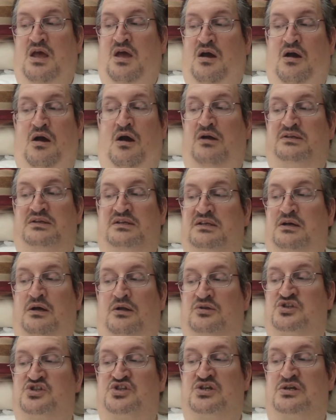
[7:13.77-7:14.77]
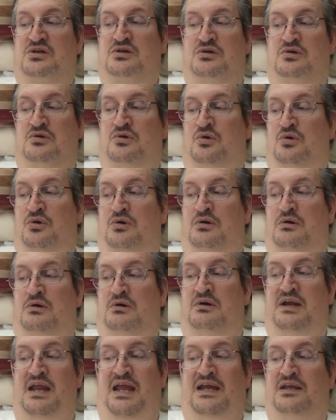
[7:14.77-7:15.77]
art and culture,
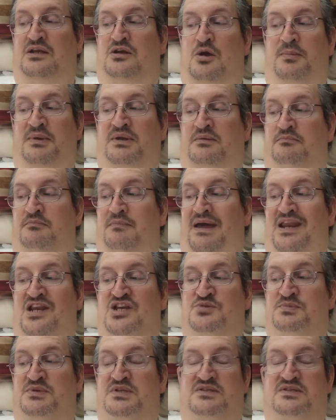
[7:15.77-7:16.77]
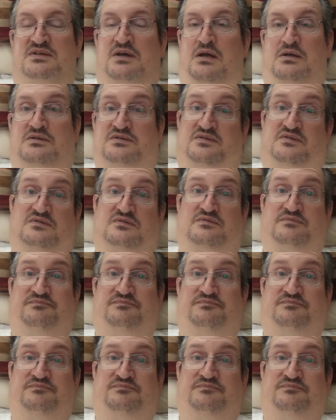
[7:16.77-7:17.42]
or economic management sciences.